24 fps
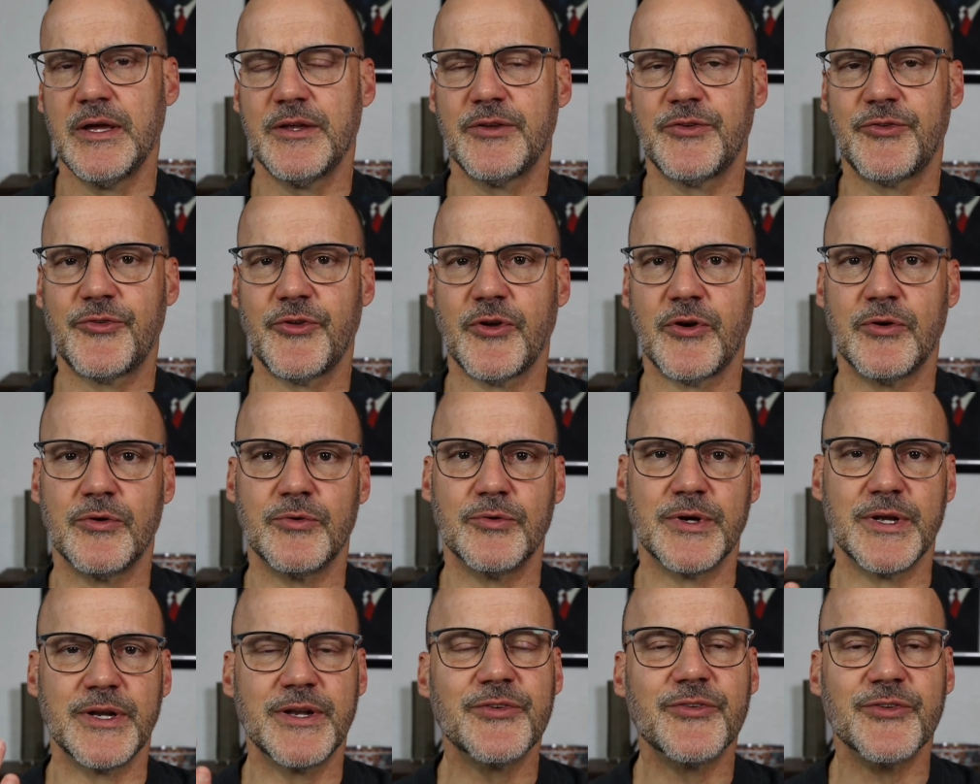
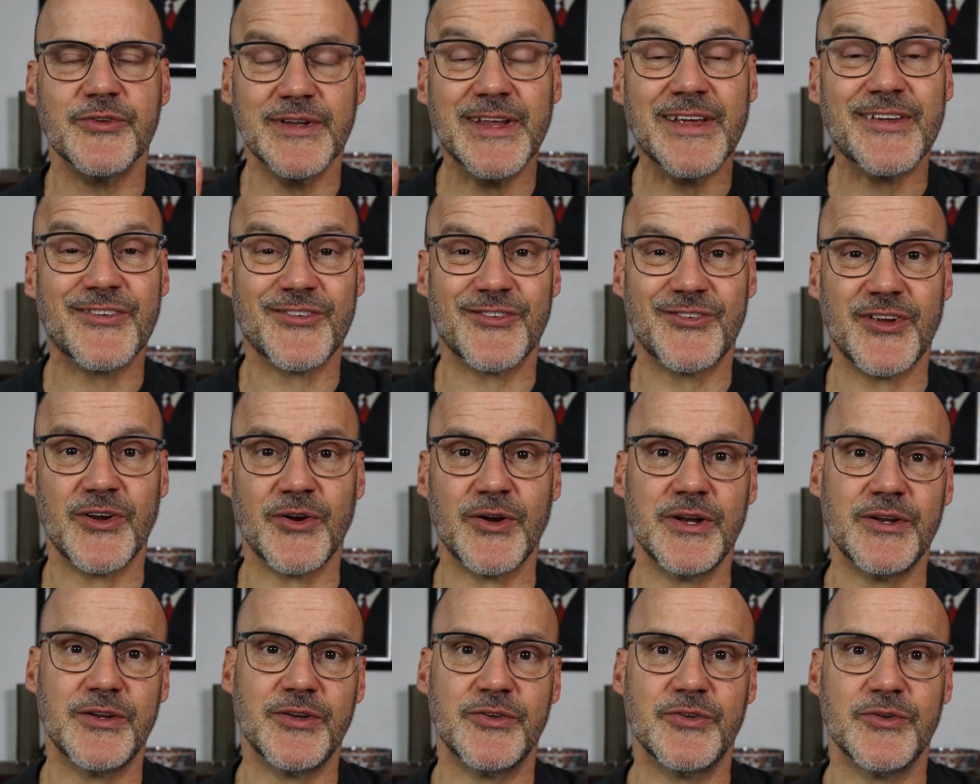So it isn't
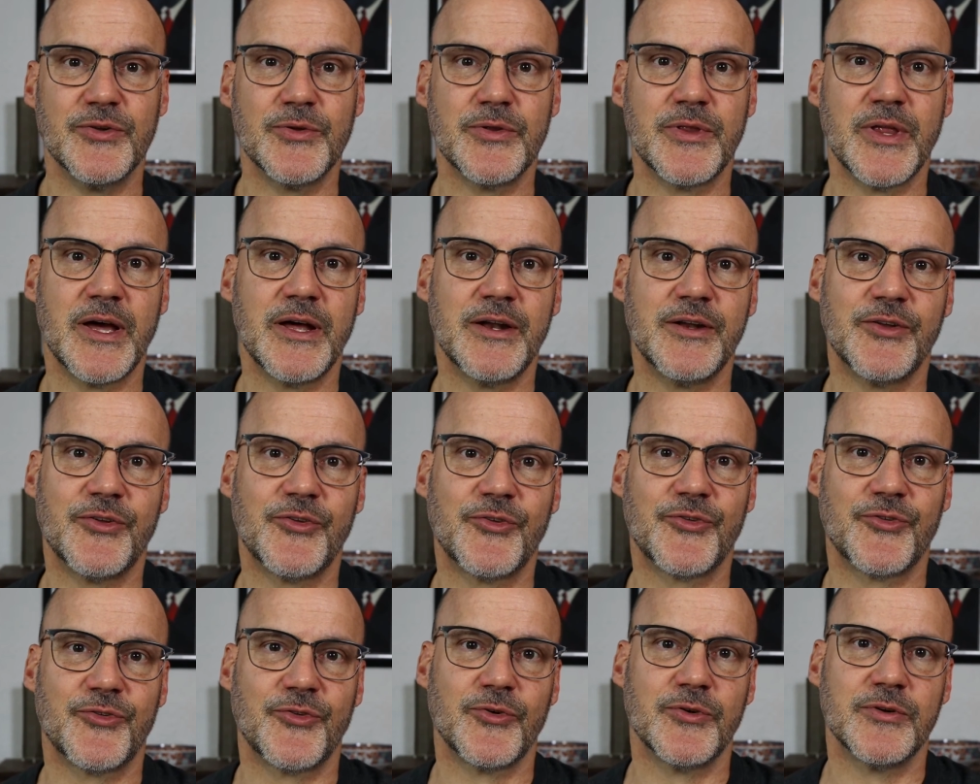necessary to do that.
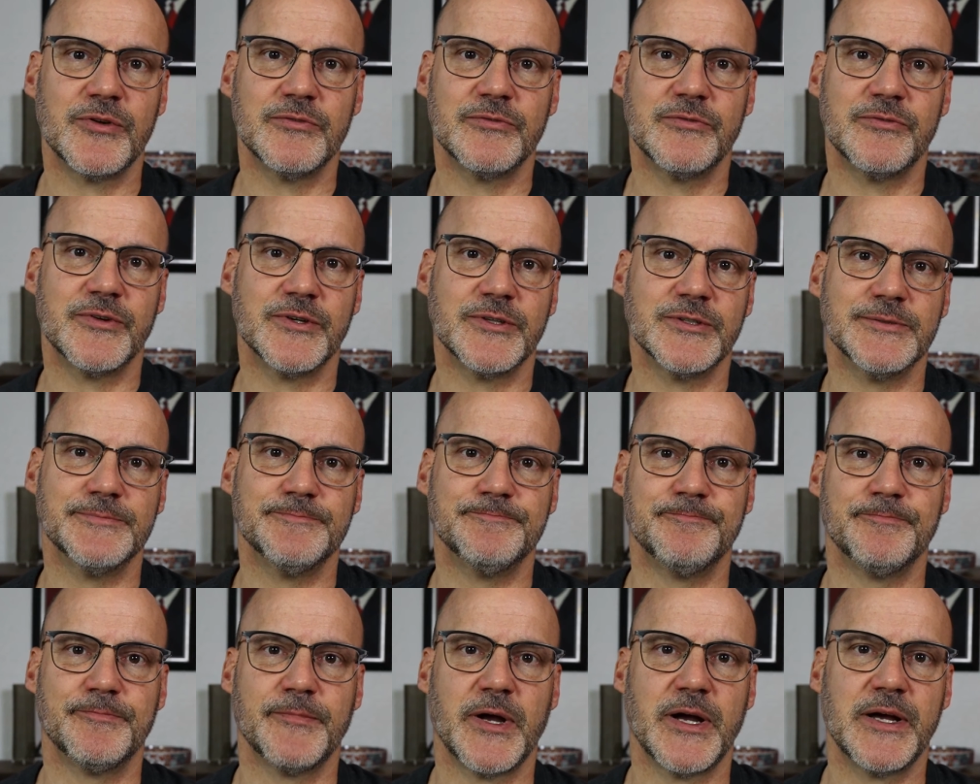It's sort of
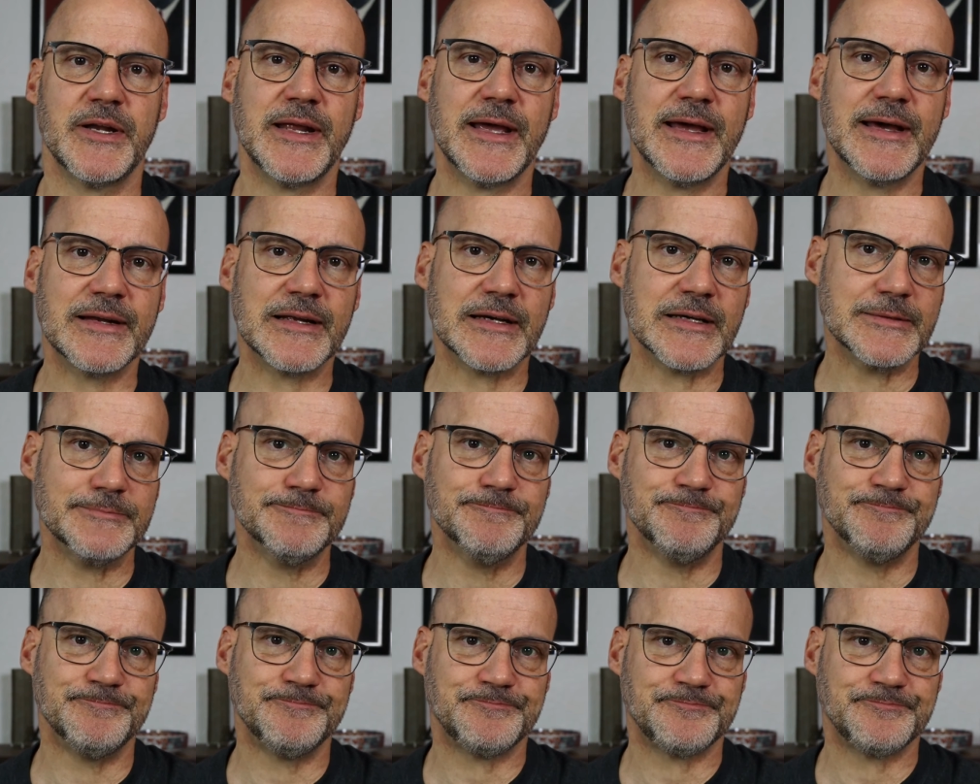an add-on.